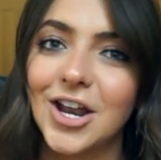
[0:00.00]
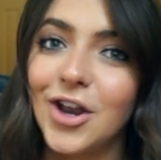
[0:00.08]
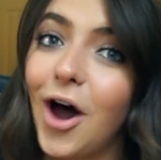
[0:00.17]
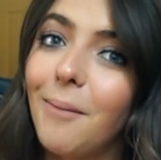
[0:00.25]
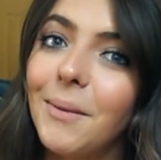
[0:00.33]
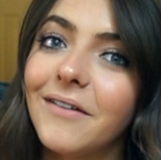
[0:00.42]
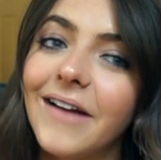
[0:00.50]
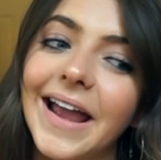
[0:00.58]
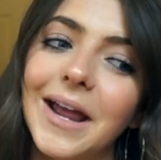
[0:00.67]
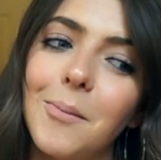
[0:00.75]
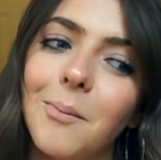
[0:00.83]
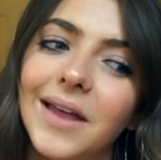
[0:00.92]
Not my
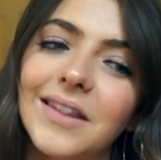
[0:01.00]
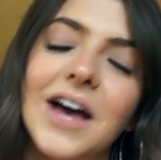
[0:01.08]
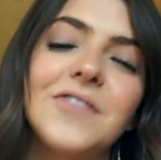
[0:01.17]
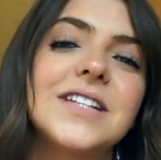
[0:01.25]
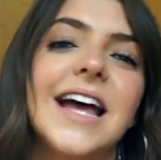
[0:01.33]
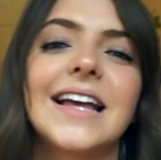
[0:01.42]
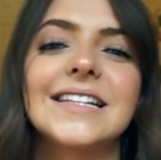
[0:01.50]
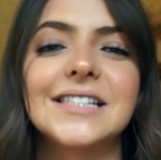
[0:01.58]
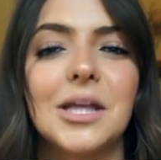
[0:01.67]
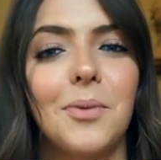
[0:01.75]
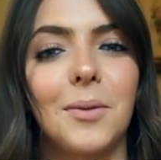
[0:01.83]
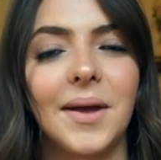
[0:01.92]
right, my left. I
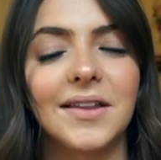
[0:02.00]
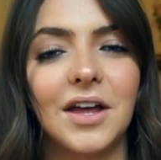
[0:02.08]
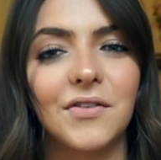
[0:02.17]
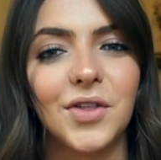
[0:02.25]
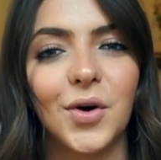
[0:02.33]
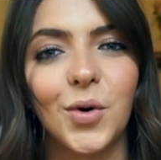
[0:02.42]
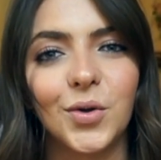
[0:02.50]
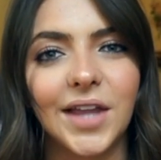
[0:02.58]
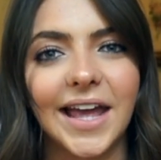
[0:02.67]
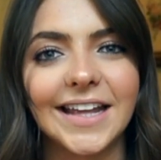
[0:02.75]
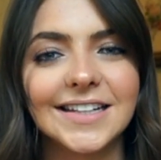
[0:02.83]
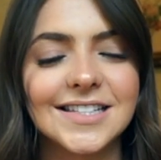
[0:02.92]
slept on my left the whole
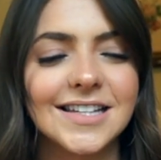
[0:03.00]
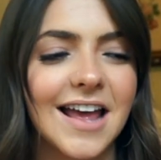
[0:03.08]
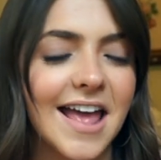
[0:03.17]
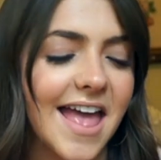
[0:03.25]
night.